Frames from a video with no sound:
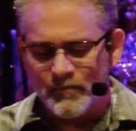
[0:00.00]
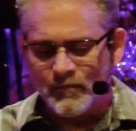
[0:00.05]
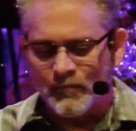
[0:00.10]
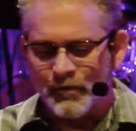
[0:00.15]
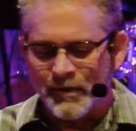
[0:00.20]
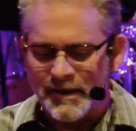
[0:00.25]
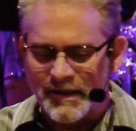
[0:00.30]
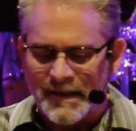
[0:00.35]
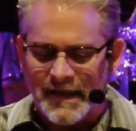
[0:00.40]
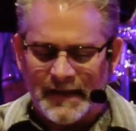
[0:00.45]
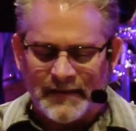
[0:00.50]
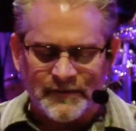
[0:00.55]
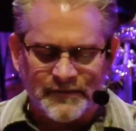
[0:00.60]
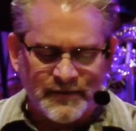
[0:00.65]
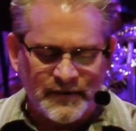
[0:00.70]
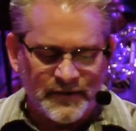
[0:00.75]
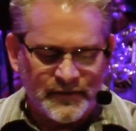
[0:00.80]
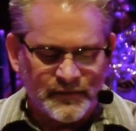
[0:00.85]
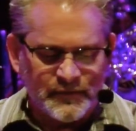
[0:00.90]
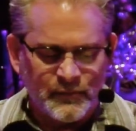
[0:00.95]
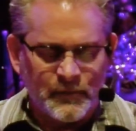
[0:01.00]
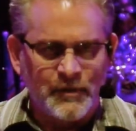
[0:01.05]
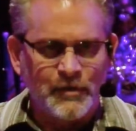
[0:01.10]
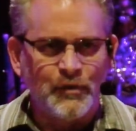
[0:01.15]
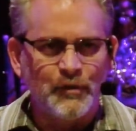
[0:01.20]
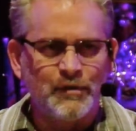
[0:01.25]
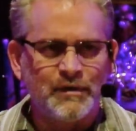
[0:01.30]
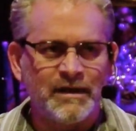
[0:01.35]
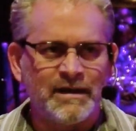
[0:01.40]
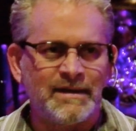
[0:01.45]
Realize this. When
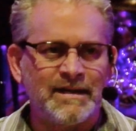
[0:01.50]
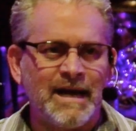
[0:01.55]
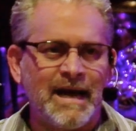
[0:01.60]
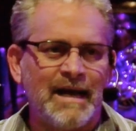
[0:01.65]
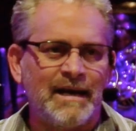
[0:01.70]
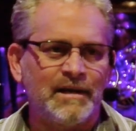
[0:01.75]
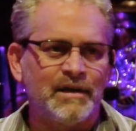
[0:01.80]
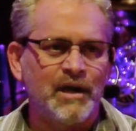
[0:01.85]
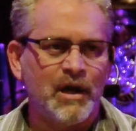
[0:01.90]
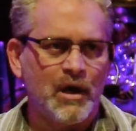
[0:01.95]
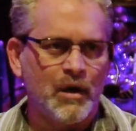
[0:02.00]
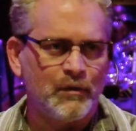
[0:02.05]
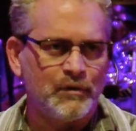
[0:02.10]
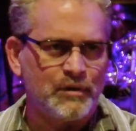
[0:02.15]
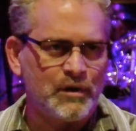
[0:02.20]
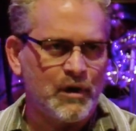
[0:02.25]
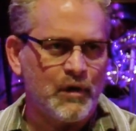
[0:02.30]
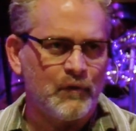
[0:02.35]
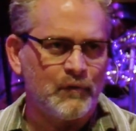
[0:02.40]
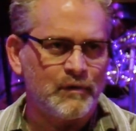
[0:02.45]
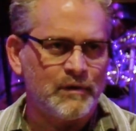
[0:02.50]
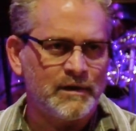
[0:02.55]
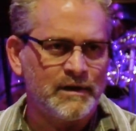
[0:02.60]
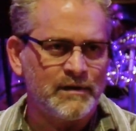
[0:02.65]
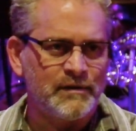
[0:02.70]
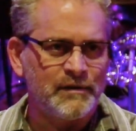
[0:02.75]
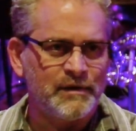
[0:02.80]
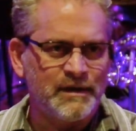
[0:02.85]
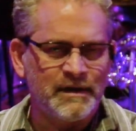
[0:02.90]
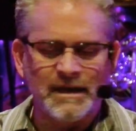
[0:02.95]
you did not know Torah
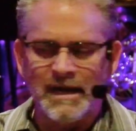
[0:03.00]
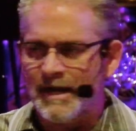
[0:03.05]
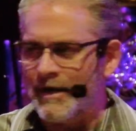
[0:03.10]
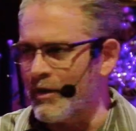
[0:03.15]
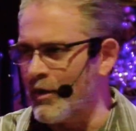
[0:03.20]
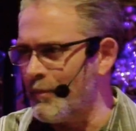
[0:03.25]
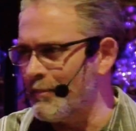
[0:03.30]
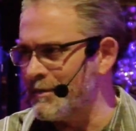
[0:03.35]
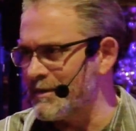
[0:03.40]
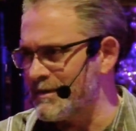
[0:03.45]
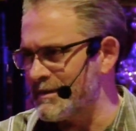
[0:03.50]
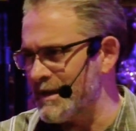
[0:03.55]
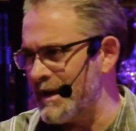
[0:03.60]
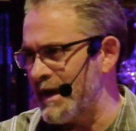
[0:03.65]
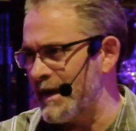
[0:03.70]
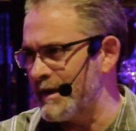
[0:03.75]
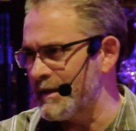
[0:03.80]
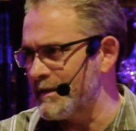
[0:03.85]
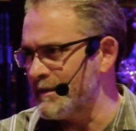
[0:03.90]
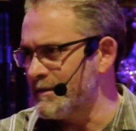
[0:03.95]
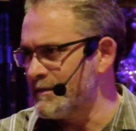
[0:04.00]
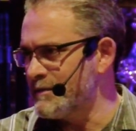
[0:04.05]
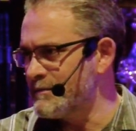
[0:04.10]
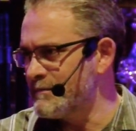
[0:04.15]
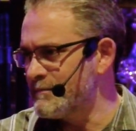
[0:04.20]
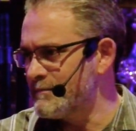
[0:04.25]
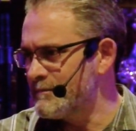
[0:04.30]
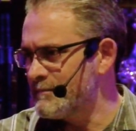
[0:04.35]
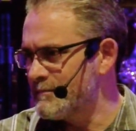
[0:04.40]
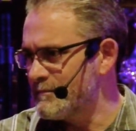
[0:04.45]
and you did not know Messiah,
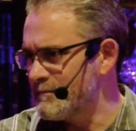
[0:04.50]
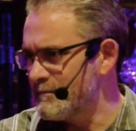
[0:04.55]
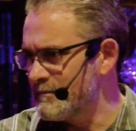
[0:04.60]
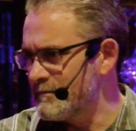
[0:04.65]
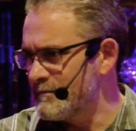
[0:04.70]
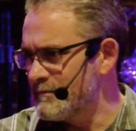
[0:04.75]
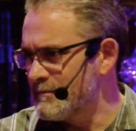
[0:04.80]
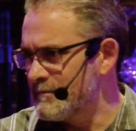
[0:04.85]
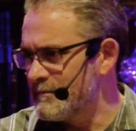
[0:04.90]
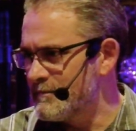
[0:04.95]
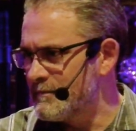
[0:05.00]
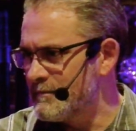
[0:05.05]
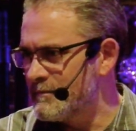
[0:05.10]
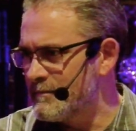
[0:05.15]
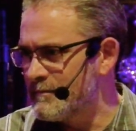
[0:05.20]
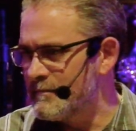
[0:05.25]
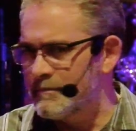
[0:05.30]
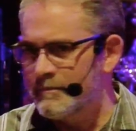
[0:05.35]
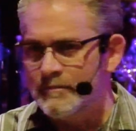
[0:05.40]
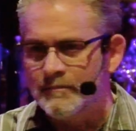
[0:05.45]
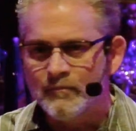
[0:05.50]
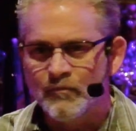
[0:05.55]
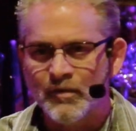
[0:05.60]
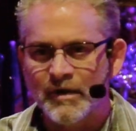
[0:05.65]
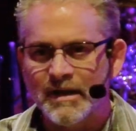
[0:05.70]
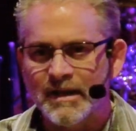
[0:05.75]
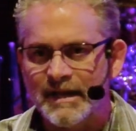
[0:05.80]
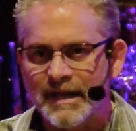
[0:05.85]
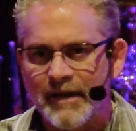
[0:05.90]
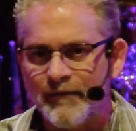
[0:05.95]

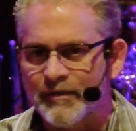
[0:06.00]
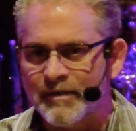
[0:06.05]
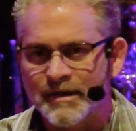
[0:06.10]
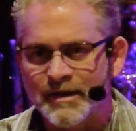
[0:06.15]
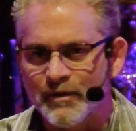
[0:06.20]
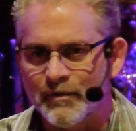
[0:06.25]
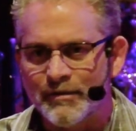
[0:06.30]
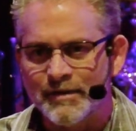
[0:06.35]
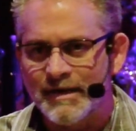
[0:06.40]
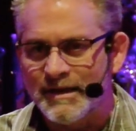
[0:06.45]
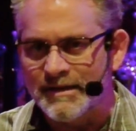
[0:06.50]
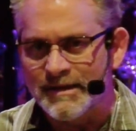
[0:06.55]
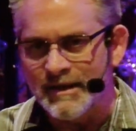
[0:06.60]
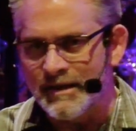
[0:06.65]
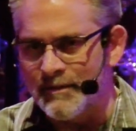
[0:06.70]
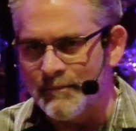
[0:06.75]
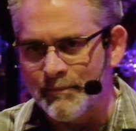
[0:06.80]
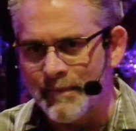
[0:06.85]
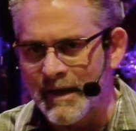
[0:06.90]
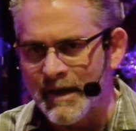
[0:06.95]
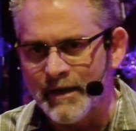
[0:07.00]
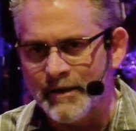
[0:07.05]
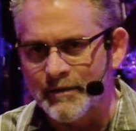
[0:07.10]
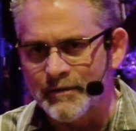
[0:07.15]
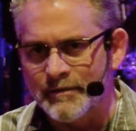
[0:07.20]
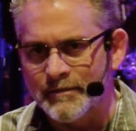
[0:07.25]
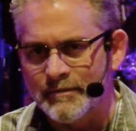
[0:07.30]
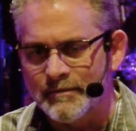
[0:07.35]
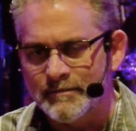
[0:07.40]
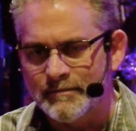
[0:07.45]
really everything you did didn't
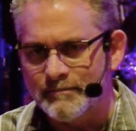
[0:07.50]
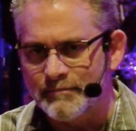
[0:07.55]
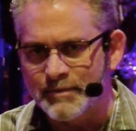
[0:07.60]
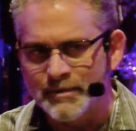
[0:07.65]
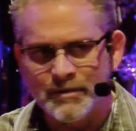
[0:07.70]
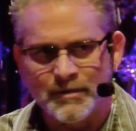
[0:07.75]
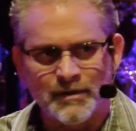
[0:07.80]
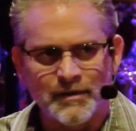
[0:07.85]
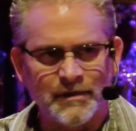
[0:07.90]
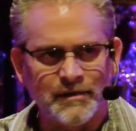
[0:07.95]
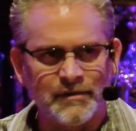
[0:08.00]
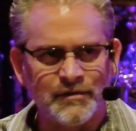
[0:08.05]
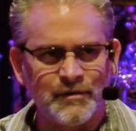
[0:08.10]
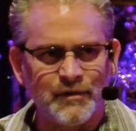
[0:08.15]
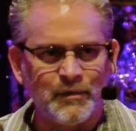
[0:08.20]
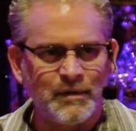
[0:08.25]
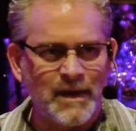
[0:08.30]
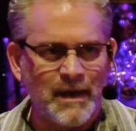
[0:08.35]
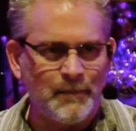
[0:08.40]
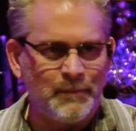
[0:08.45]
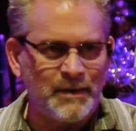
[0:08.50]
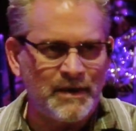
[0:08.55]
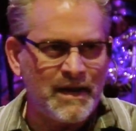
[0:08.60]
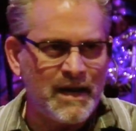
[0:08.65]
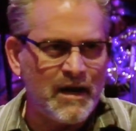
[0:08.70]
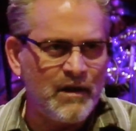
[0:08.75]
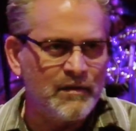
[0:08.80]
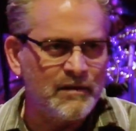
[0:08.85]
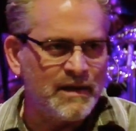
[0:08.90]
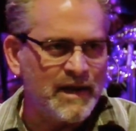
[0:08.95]
matter because you were not being
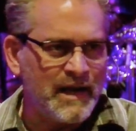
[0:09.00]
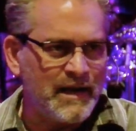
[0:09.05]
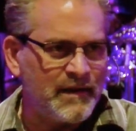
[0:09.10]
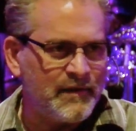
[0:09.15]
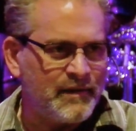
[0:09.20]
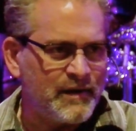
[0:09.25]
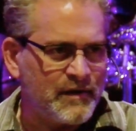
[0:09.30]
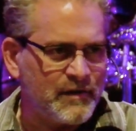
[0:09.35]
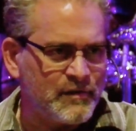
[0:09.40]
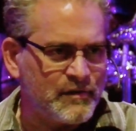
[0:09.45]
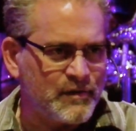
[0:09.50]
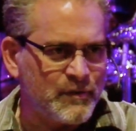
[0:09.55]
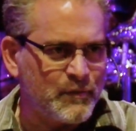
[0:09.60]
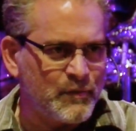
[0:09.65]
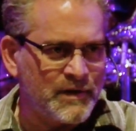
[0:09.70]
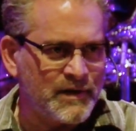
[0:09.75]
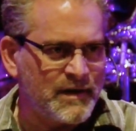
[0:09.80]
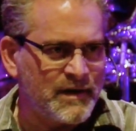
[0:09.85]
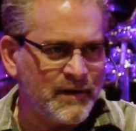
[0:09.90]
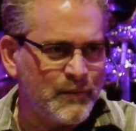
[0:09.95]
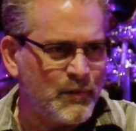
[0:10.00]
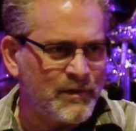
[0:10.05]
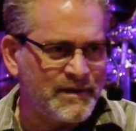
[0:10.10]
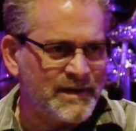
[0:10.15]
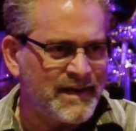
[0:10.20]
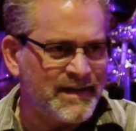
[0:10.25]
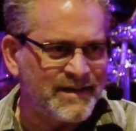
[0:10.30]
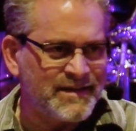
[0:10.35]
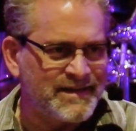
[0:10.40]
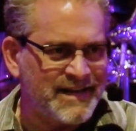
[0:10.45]
held to anything because there
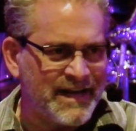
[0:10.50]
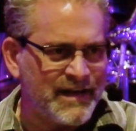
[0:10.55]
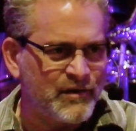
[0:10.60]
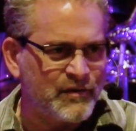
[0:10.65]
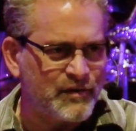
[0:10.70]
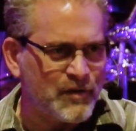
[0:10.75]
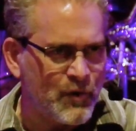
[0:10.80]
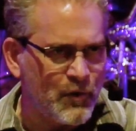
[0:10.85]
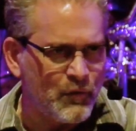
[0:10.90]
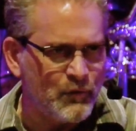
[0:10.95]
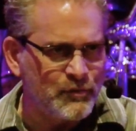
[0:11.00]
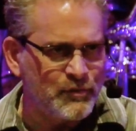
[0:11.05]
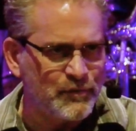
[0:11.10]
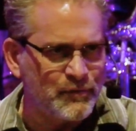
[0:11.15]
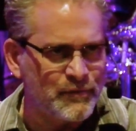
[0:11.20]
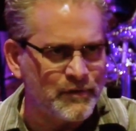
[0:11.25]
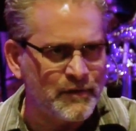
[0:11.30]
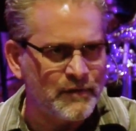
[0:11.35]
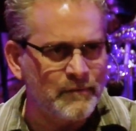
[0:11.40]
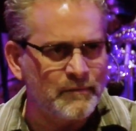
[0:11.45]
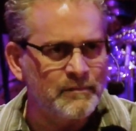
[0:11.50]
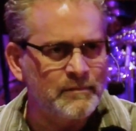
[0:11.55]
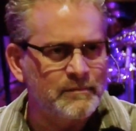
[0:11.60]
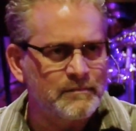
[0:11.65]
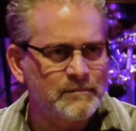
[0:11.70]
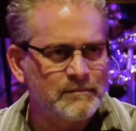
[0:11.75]
wasn't a standard to hold you to.